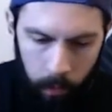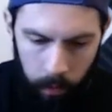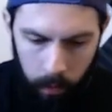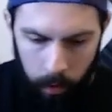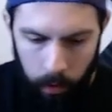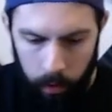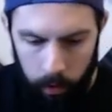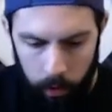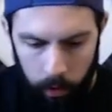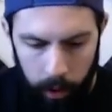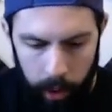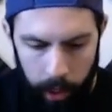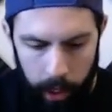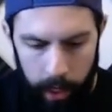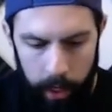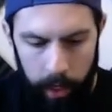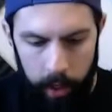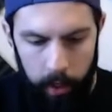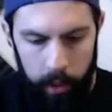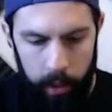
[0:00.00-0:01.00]
So
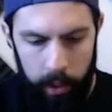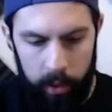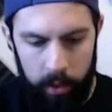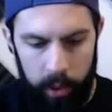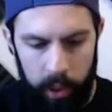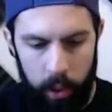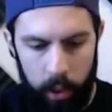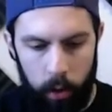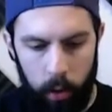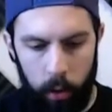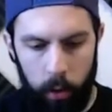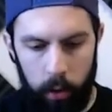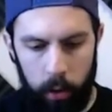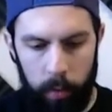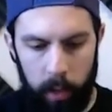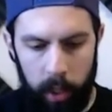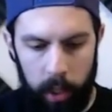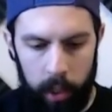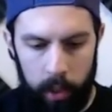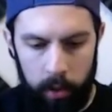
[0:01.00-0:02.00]
that is the cooler
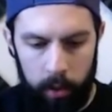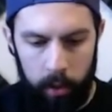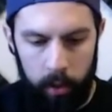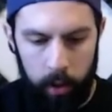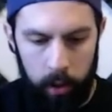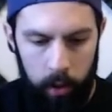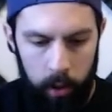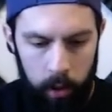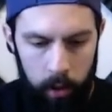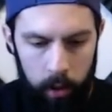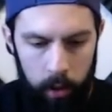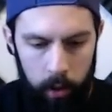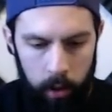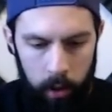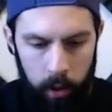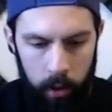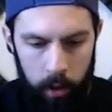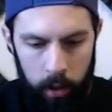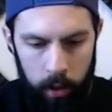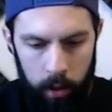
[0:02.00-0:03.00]
box.
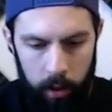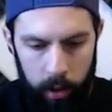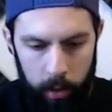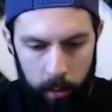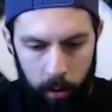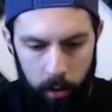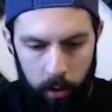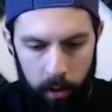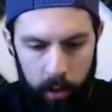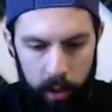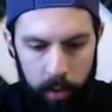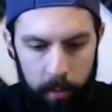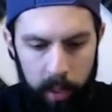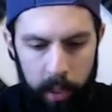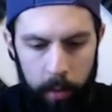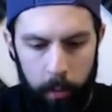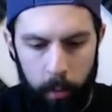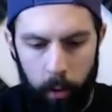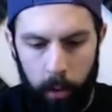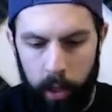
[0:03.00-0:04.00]
Let's pull this
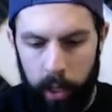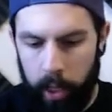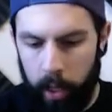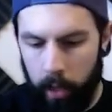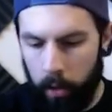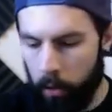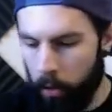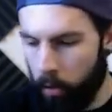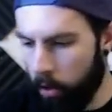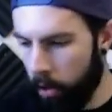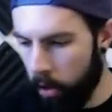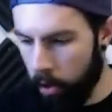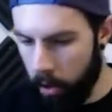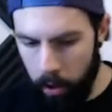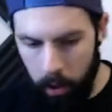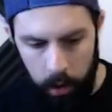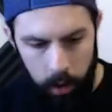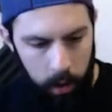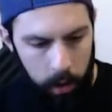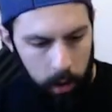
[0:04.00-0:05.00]
bad boy out.
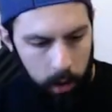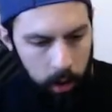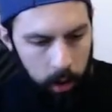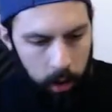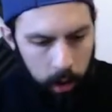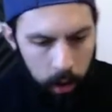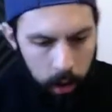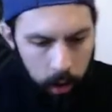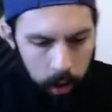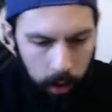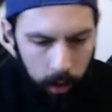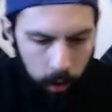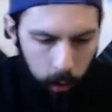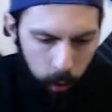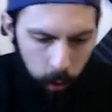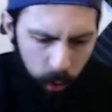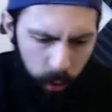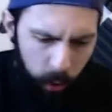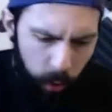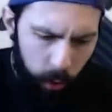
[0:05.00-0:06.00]

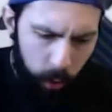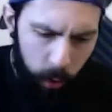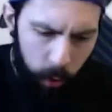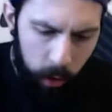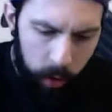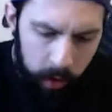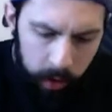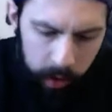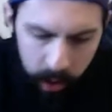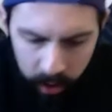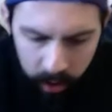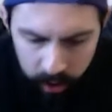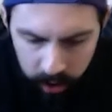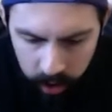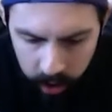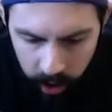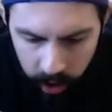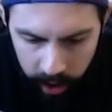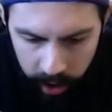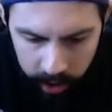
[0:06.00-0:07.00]
Ooh, that looks
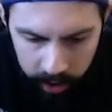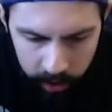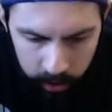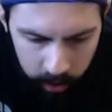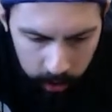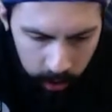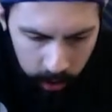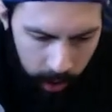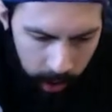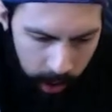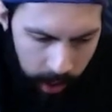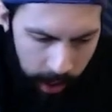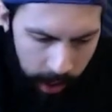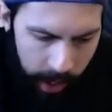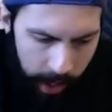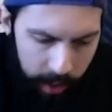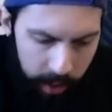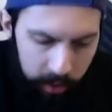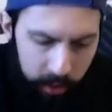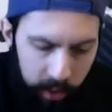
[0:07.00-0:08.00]
nice.
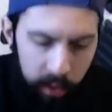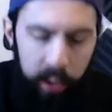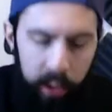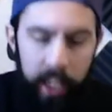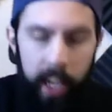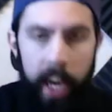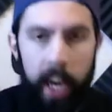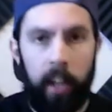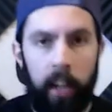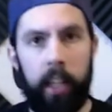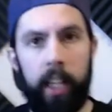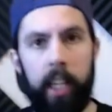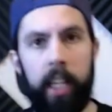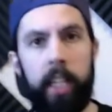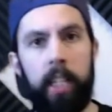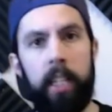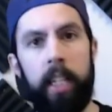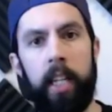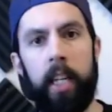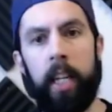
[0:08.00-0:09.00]
And this is the
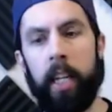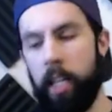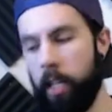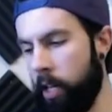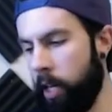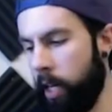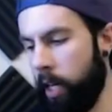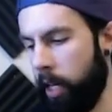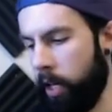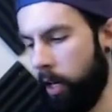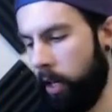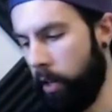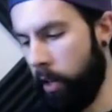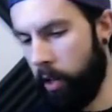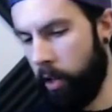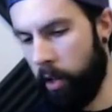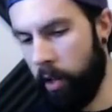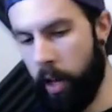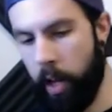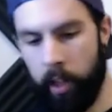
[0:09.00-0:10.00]
LED
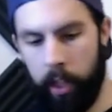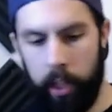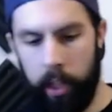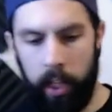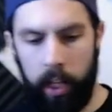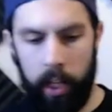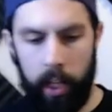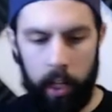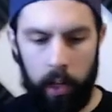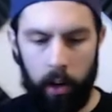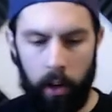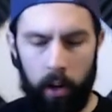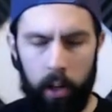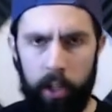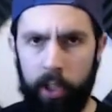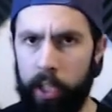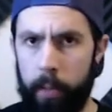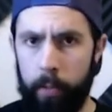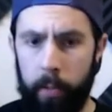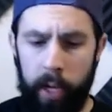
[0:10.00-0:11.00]

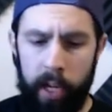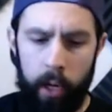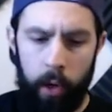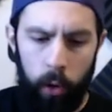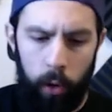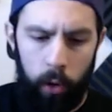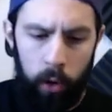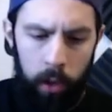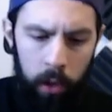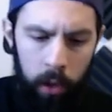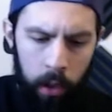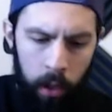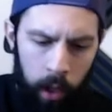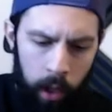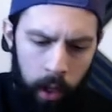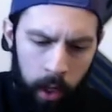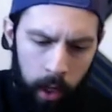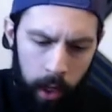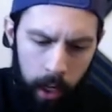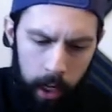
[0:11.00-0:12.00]
RGB cooler.
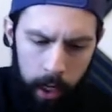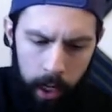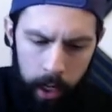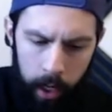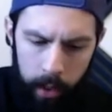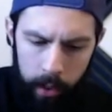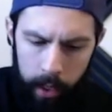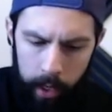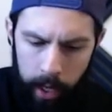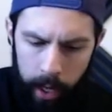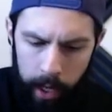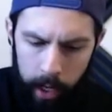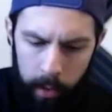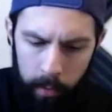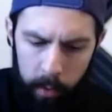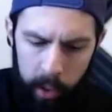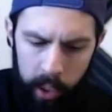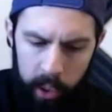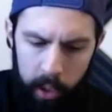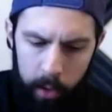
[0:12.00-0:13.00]
the
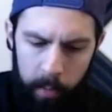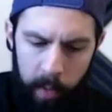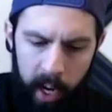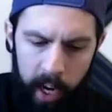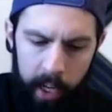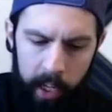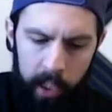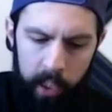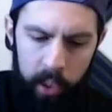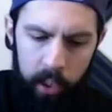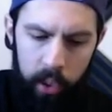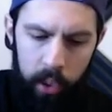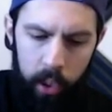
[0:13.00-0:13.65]
AMD is packaged